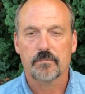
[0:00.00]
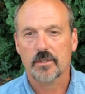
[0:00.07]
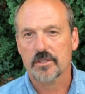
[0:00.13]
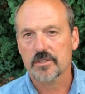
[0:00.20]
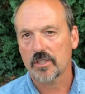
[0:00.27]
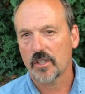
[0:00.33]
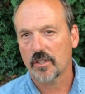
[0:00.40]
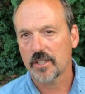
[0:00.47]

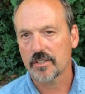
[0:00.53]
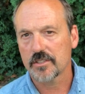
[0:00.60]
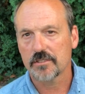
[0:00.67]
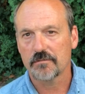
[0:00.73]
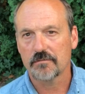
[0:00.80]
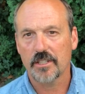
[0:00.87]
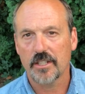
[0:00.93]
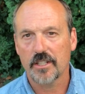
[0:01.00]
So here's
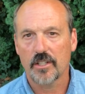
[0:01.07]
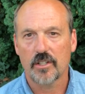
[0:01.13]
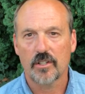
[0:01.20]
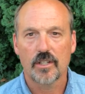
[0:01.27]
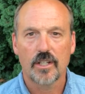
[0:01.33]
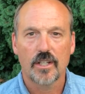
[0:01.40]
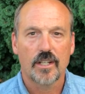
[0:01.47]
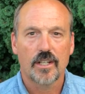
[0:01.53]
some
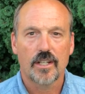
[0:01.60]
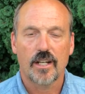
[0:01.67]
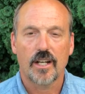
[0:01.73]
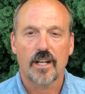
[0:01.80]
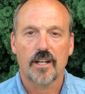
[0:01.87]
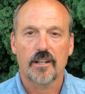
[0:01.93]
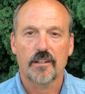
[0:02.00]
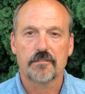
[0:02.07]
video
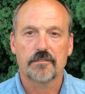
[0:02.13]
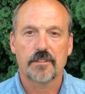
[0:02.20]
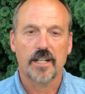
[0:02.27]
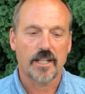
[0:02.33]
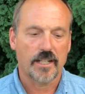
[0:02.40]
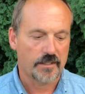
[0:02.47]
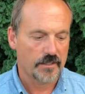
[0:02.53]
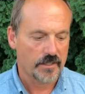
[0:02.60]
of
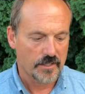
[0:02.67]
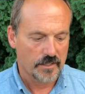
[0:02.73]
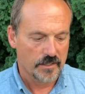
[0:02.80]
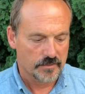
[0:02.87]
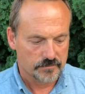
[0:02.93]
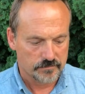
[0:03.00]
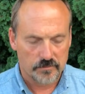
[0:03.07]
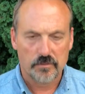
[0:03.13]

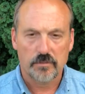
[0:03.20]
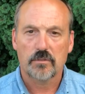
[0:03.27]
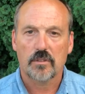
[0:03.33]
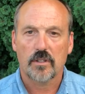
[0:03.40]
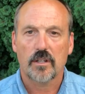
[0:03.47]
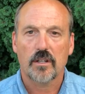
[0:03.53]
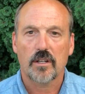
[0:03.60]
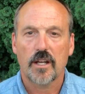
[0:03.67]

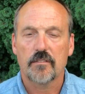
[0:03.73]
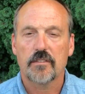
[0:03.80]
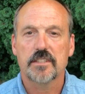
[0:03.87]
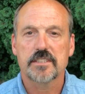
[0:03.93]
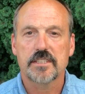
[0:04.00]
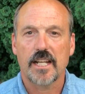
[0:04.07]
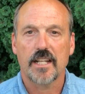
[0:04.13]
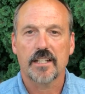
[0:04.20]
the
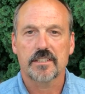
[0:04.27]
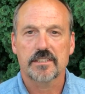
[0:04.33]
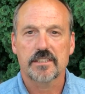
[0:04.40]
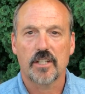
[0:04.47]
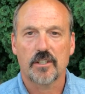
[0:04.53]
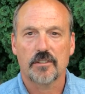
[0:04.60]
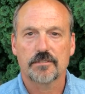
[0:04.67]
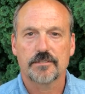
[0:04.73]
stand
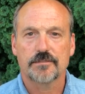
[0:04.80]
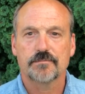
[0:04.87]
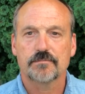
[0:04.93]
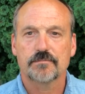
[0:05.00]
itself.